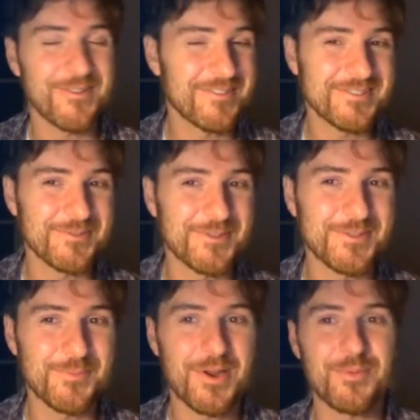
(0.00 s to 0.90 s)
This
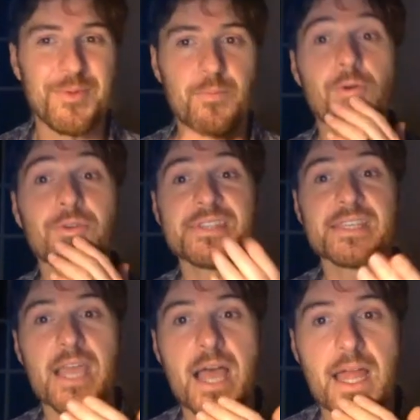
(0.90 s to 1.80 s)
will probably be
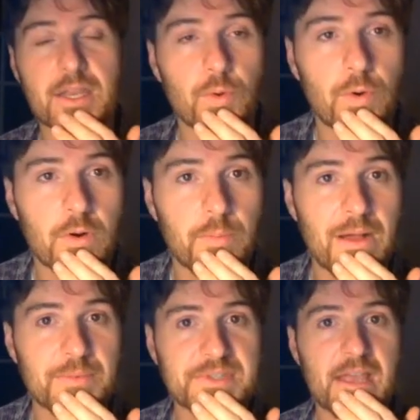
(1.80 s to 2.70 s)
mostly on your
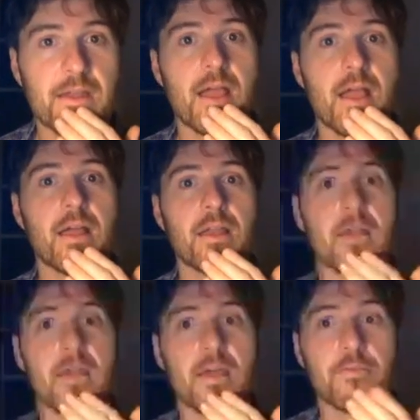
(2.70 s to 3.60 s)
problem set on
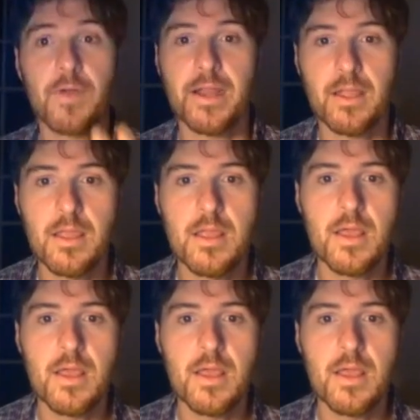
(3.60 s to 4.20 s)
Friday.